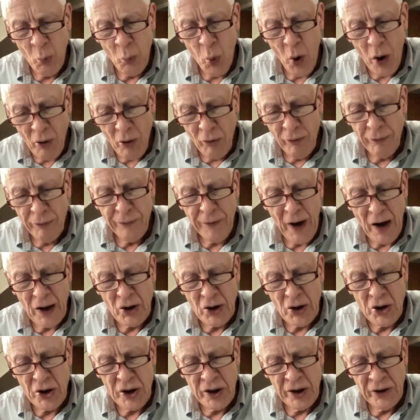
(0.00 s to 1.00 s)

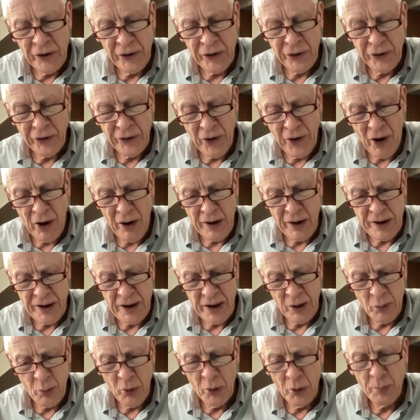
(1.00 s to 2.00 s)
well-functioning
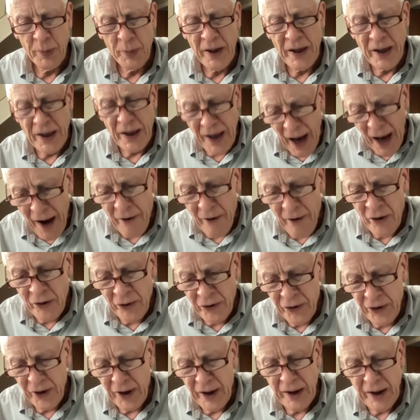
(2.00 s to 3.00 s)
society would be
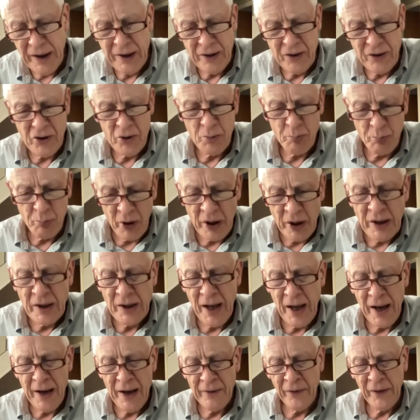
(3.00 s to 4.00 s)
guaranteed to bring
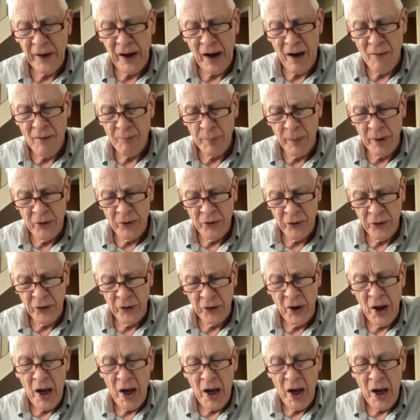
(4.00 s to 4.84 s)
down the government